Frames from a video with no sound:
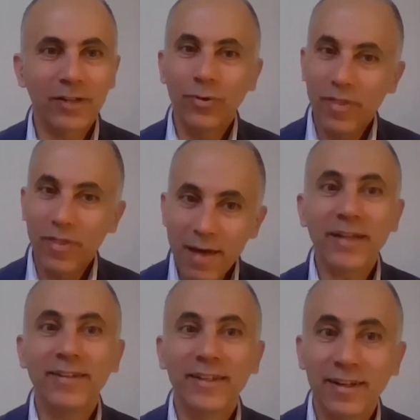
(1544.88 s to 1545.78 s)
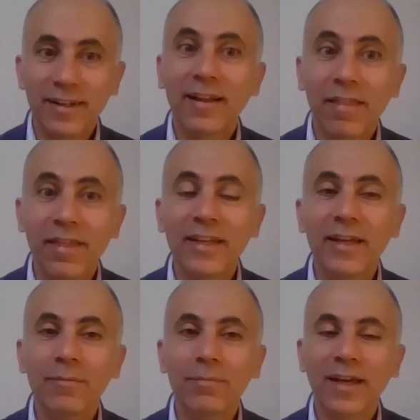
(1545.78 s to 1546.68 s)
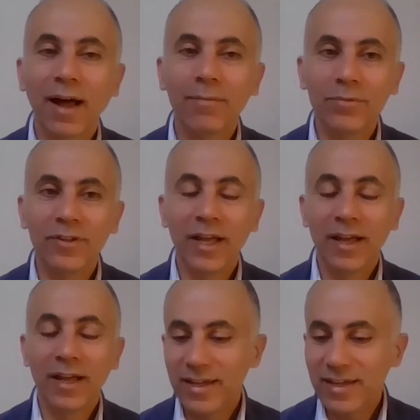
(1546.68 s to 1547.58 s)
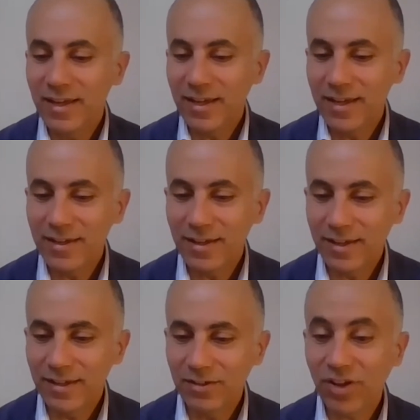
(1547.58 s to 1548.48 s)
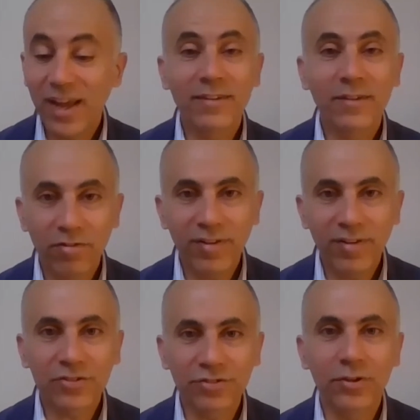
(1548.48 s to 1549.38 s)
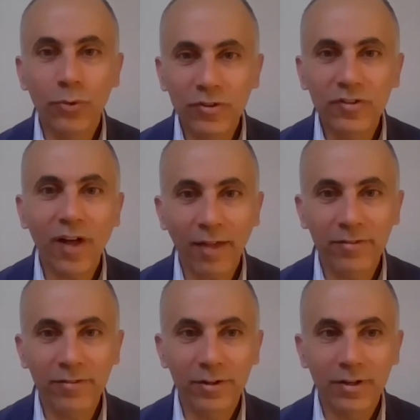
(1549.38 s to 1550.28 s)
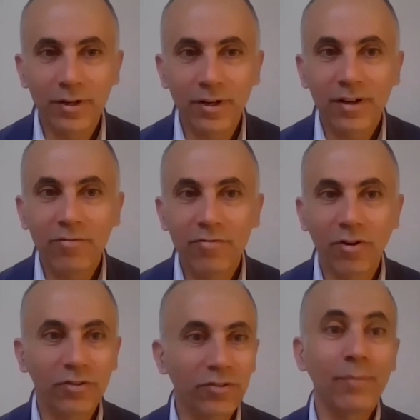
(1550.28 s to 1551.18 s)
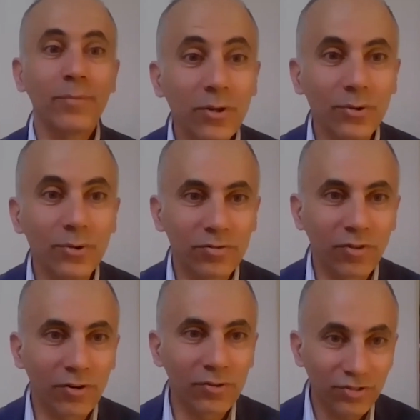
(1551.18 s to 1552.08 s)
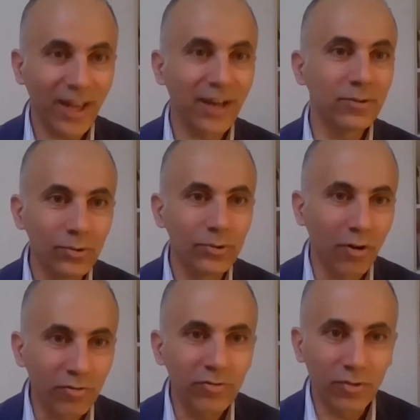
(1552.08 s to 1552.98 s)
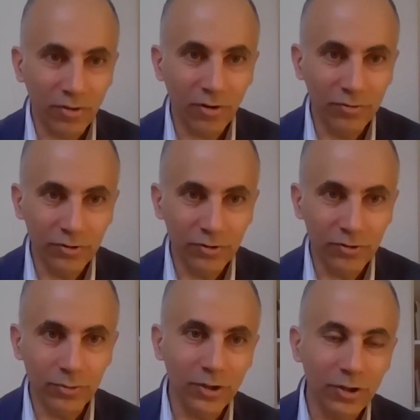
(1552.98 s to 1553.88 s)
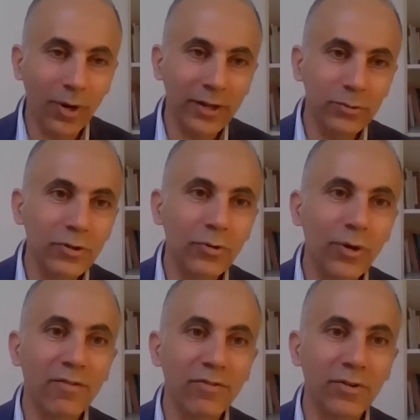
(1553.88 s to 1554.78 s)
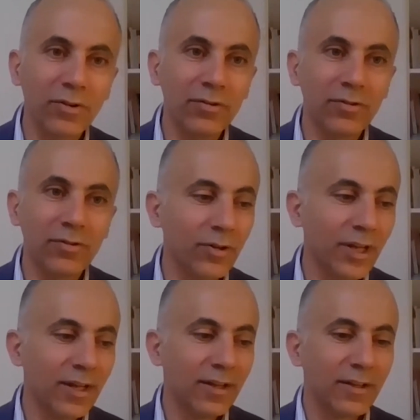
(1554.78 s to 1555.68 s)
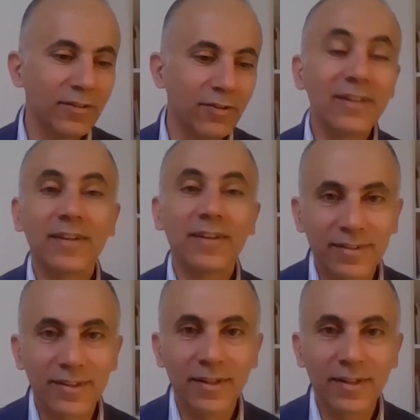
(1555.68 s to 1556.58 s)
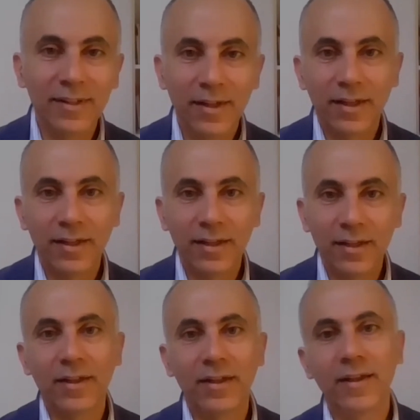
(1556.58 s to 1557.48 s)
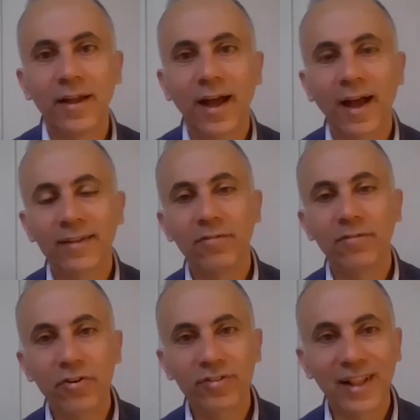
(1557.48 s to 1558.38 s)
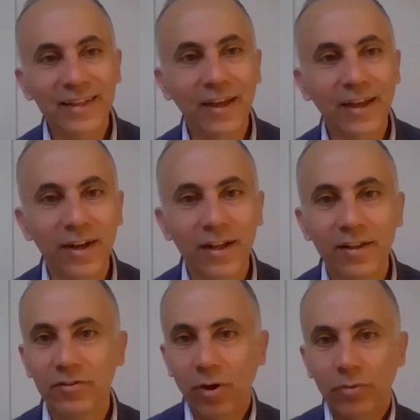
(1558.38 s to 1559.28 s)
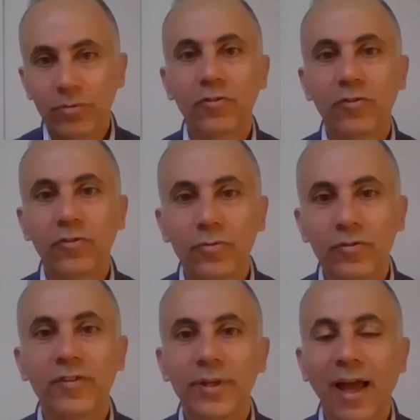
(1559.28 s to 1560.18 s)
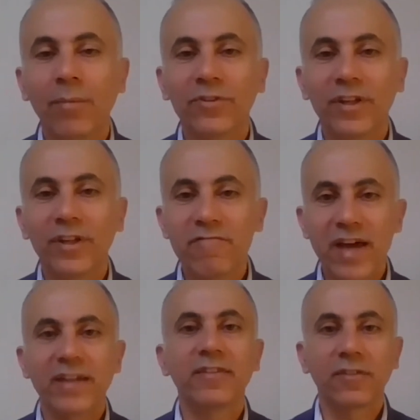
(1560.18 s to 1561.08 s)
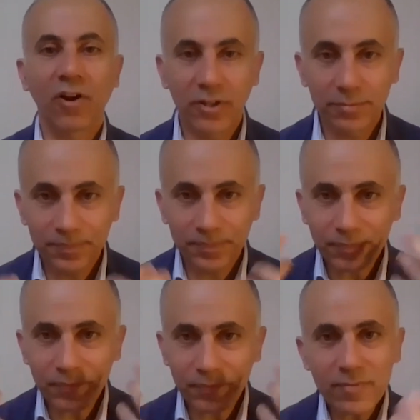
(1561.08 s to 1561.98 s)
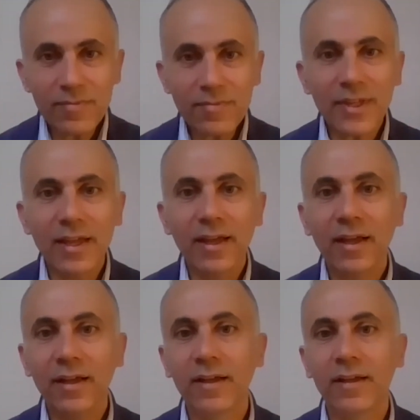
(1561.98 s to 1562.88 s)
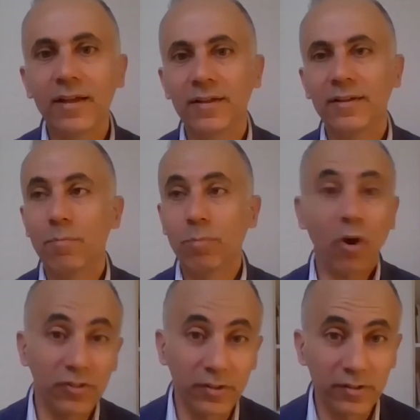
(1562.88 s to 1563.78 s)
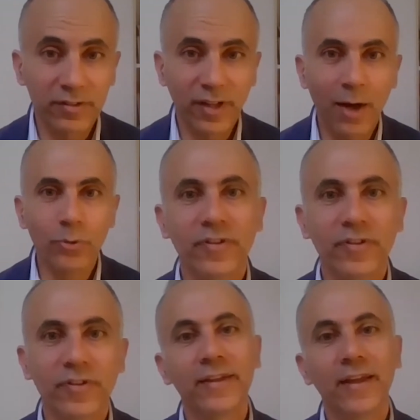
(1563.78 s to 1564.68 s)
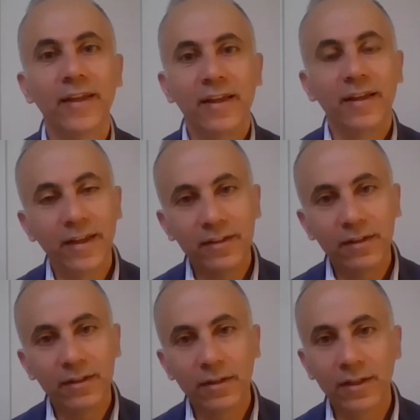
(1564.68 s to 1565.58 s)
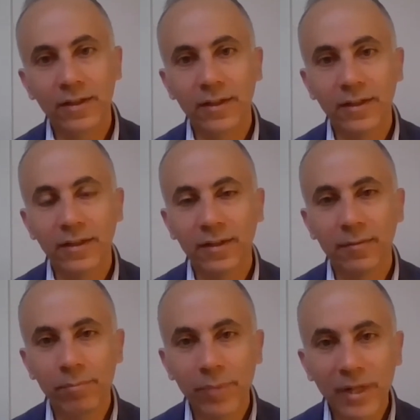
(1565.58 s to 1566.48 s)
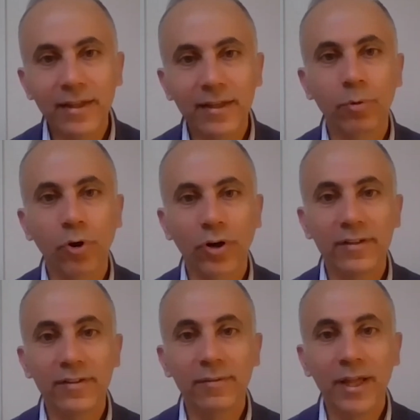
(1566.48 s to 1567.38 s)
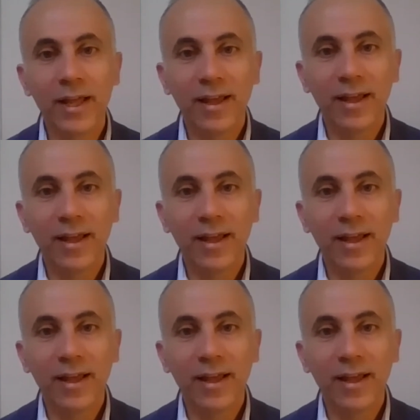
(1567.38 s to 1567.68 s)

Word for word: But with empathy, critical thinking becomes a, a, a shared reflection with the other for the common good, for the shared good of, of the two, you know. And when you have the, the, the literacy uh, uh, as a first layer, so this, this becomes a very strong uh, uh, process, would say, in uh, uh, building pluralism.